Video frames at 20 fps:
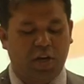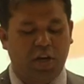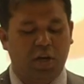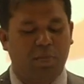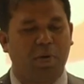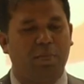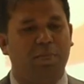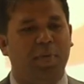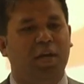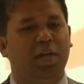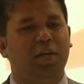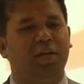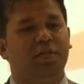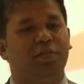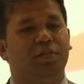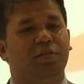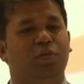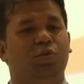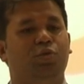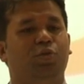government,
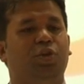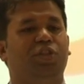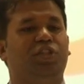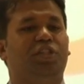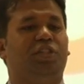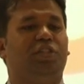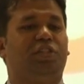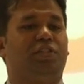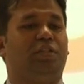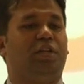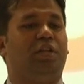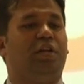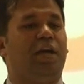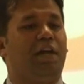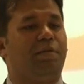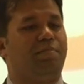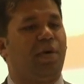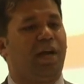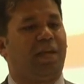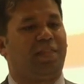which is
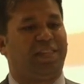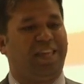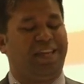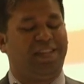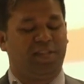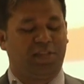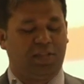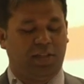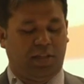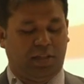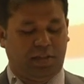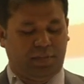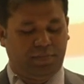led by Tengsi.